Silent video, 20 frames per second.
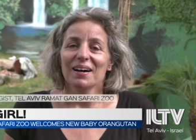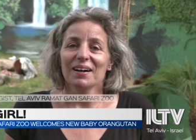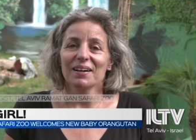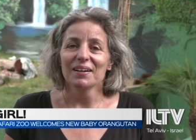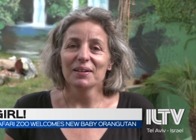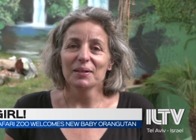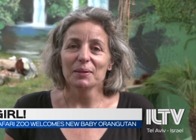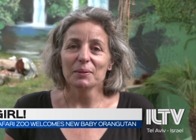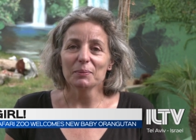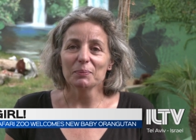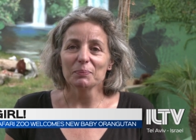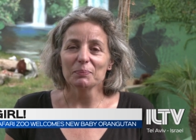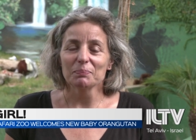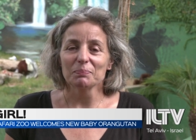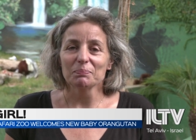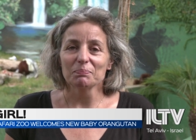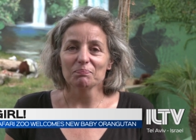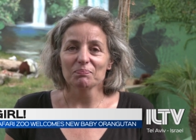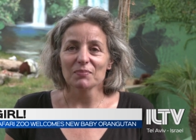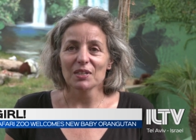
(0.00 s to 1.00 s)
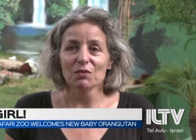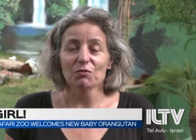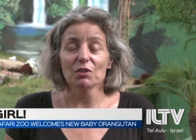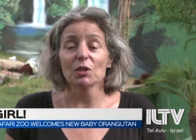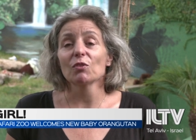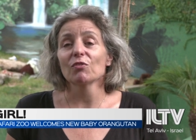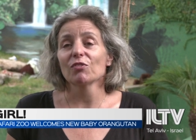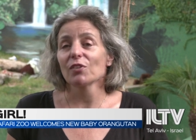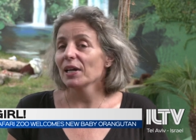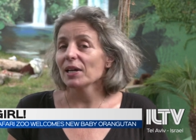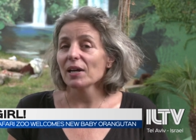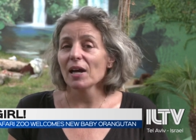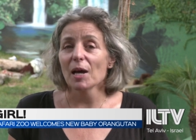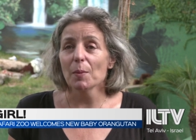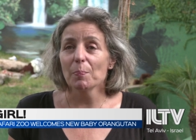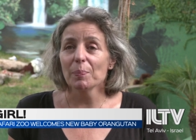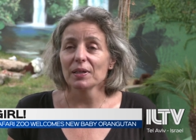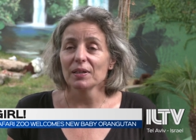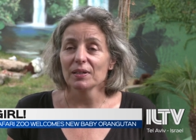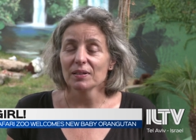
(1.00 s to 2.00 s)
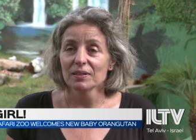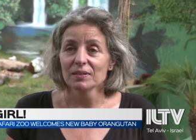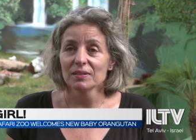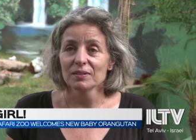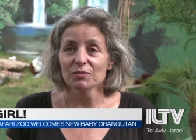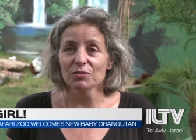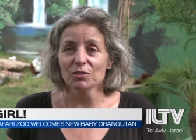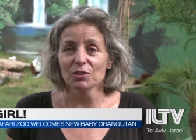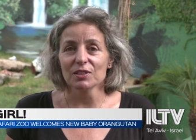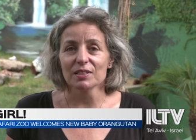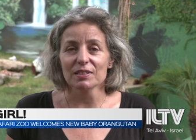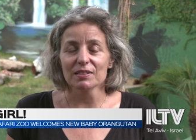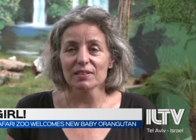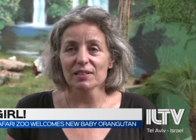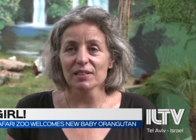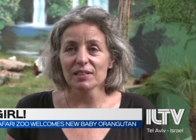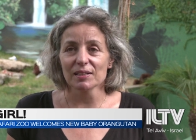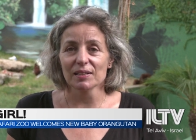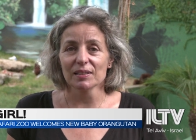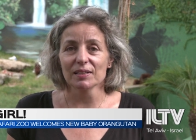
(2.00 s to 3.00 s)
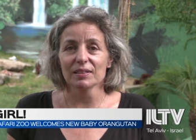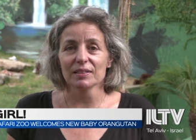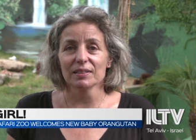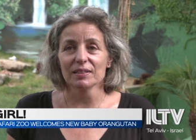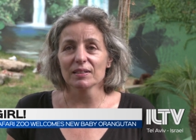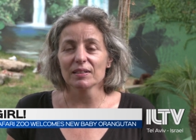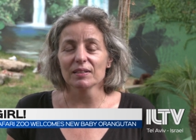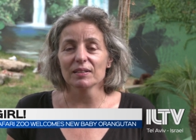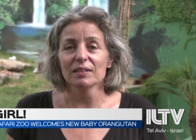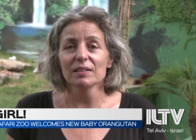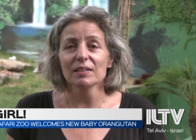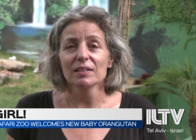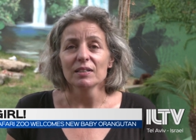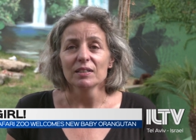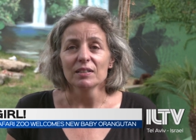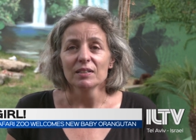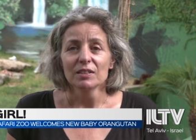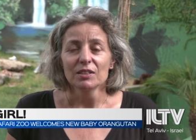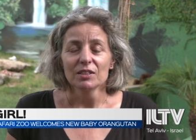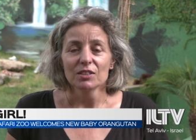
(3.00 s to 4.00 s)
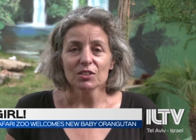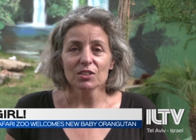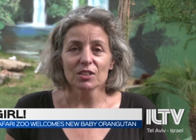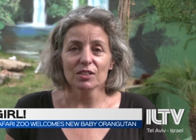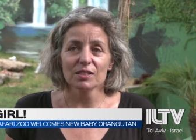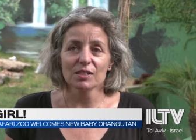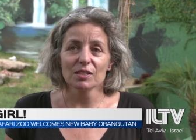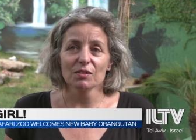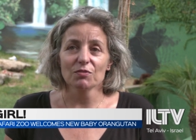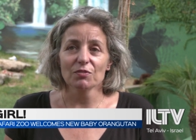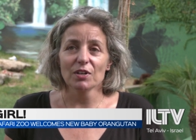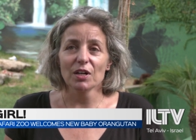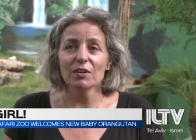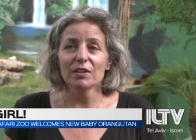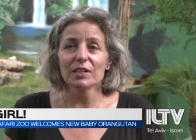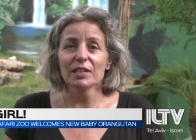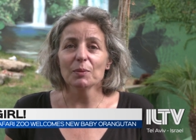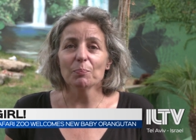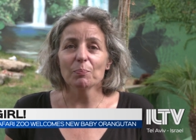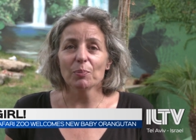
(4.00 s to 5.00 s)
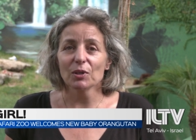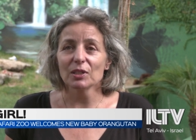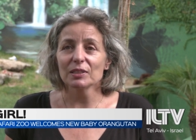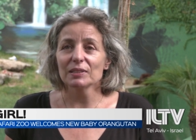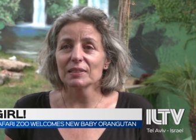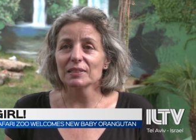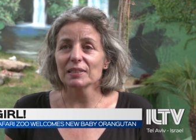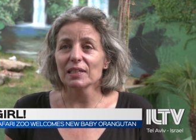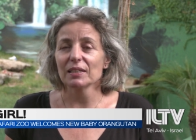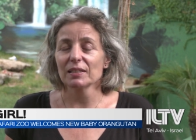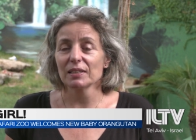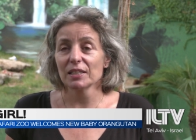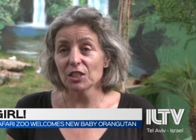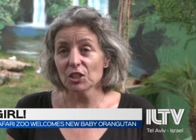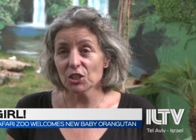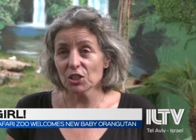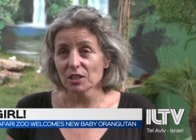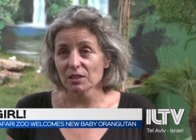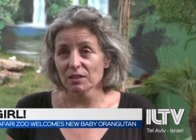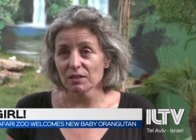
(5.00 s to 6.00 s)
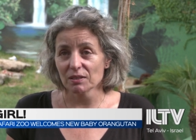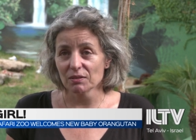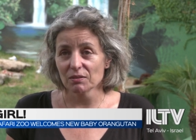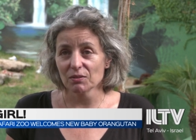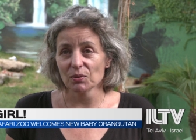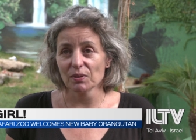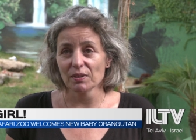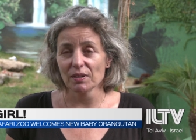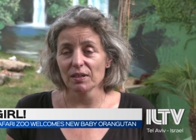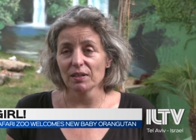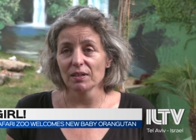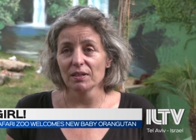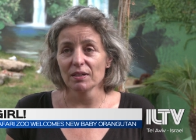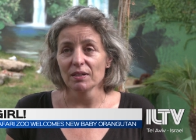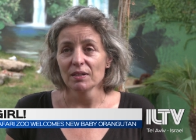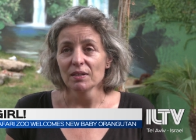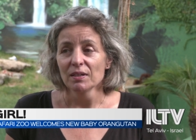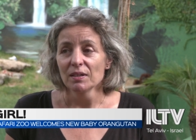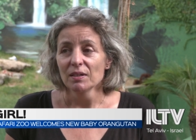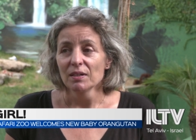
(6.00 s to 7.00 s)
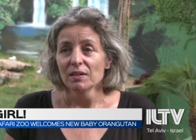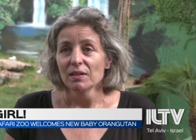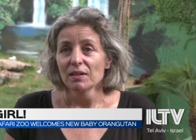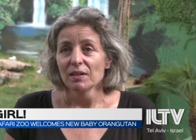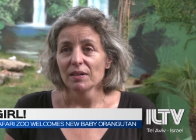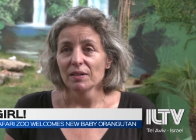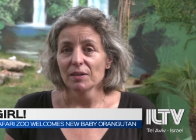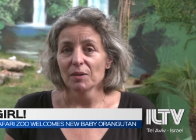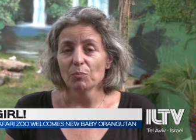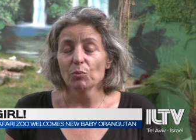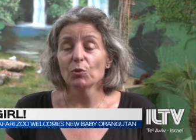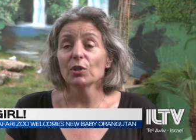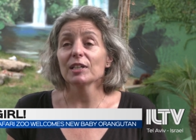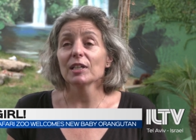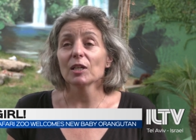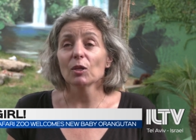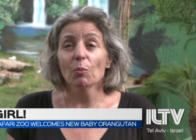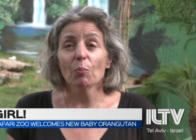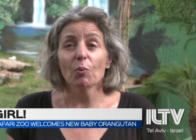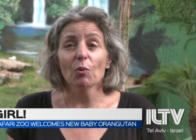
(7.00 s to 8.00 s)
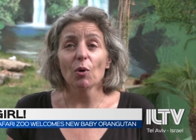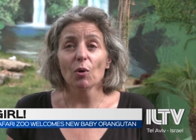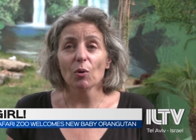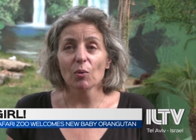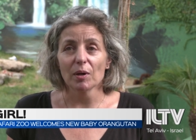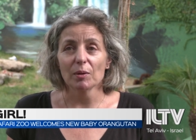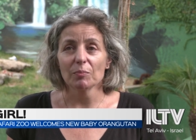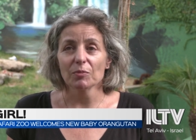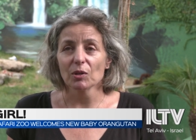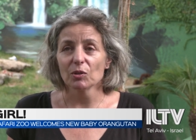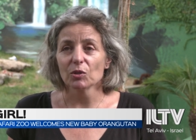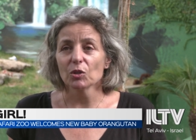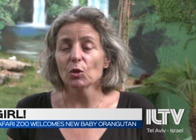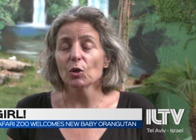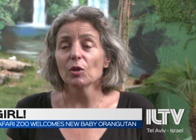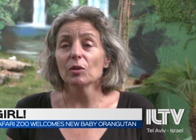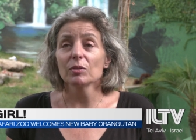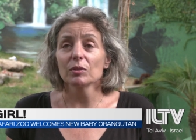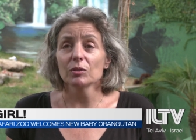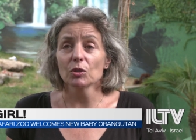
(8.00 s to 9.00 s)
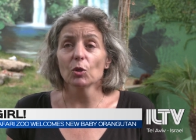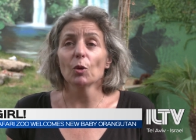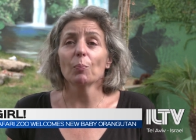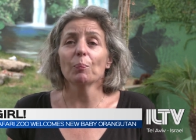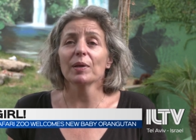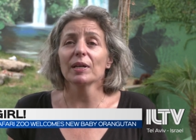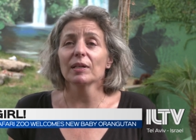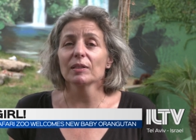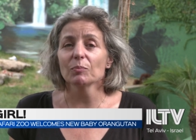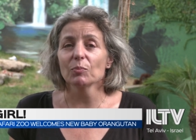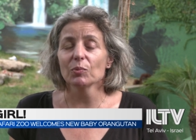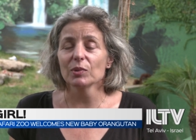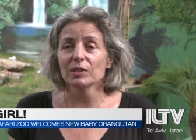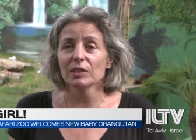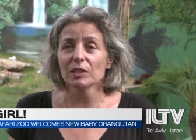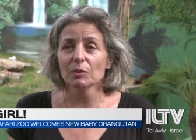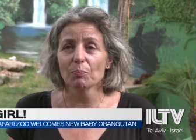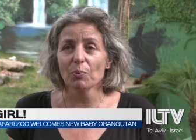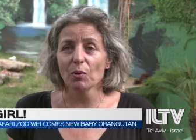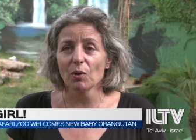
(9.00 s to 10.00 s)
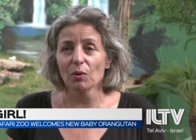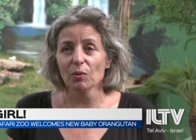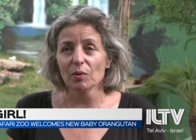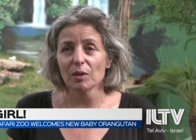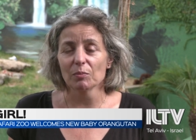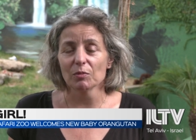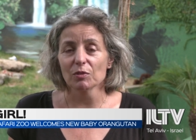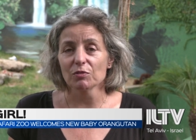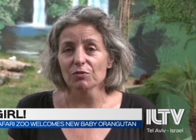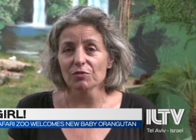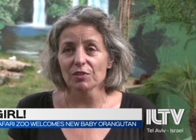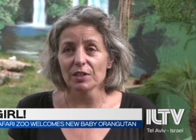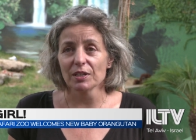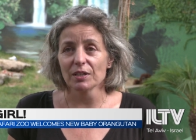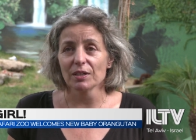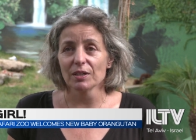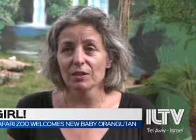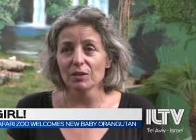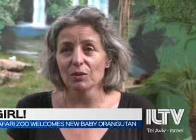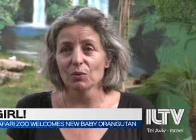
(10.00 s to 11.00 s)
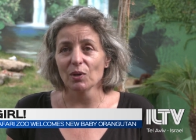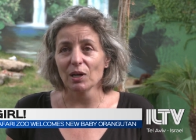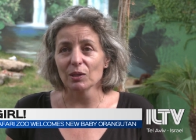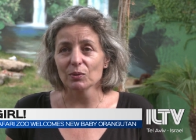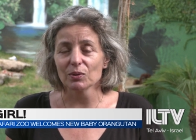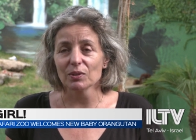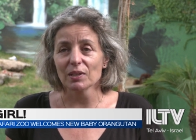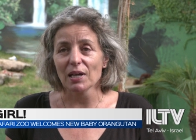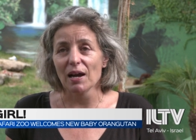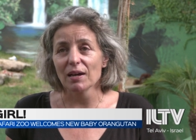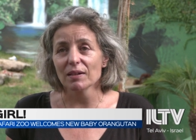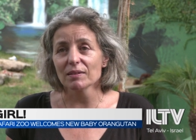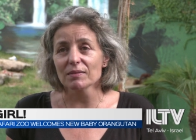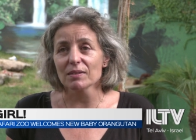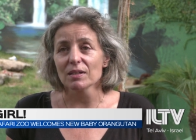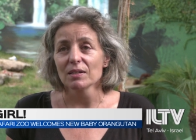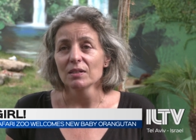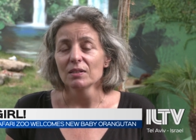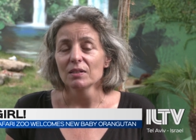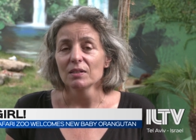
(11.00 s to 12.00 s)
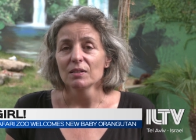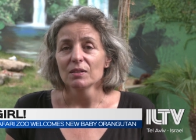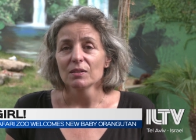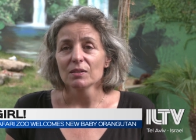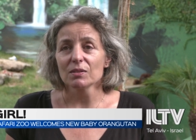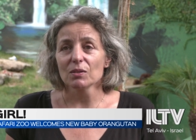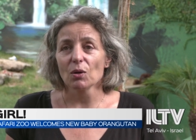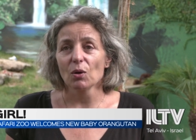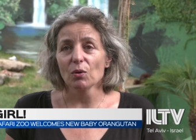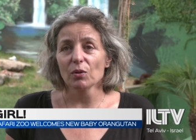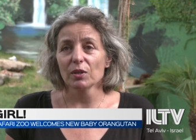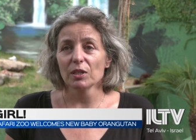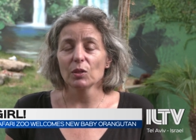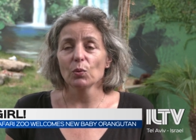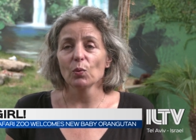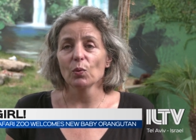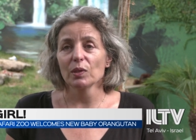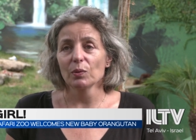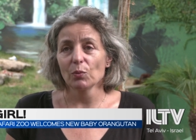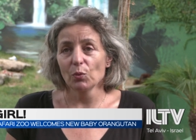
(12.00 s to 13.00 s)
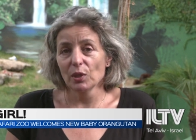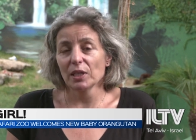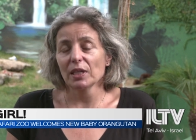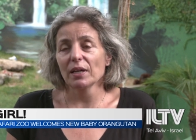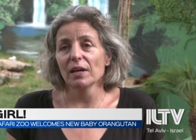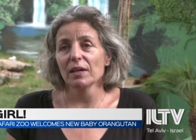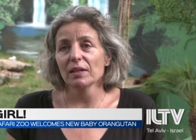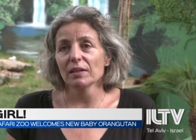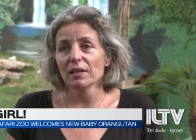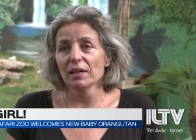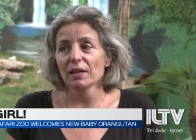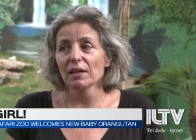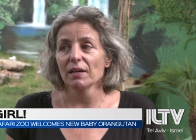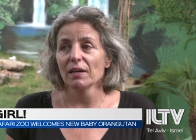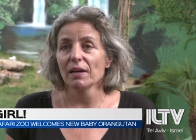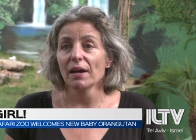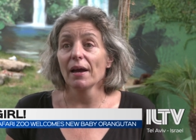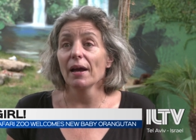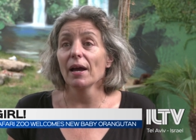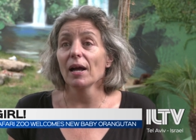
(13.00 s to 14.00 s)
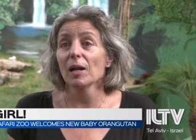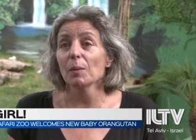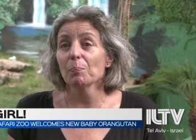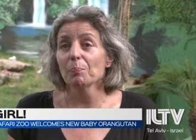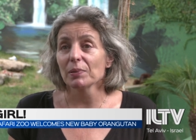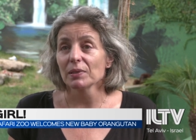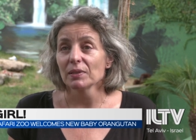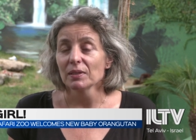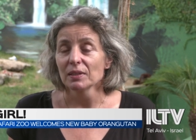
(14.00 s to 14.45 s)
Um, we were very happy for this little uh, girl. She is a very important addition to the uh, breeding program, the Euro European breeding program of uh, orangutans, so that we, can uh, help